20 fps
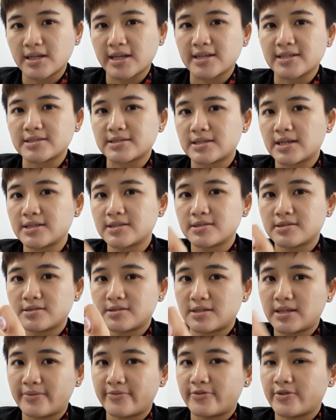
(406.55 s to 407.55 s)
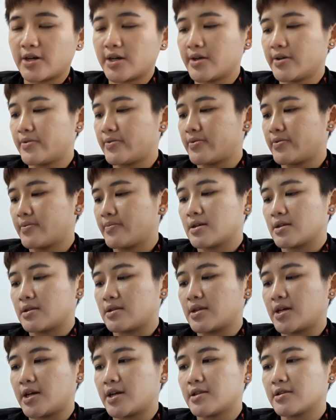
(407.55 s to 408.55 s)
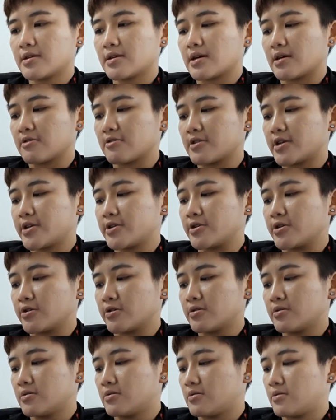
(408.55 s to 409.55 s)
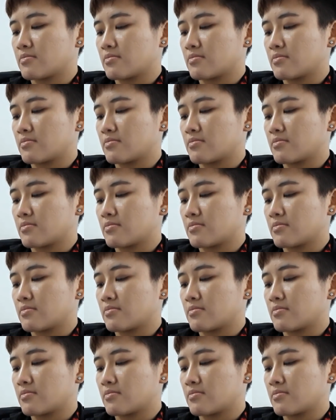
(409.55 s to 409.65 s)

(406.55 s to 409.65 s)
like I said, step 5. Then calculate your